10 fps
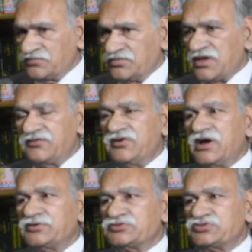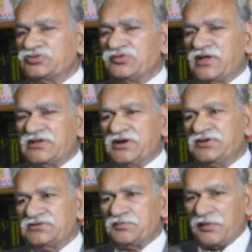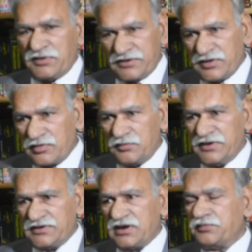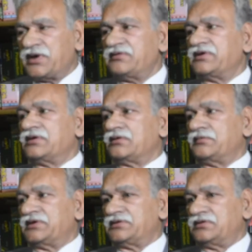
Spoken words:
Then we have to see whether it is a public document or a private document.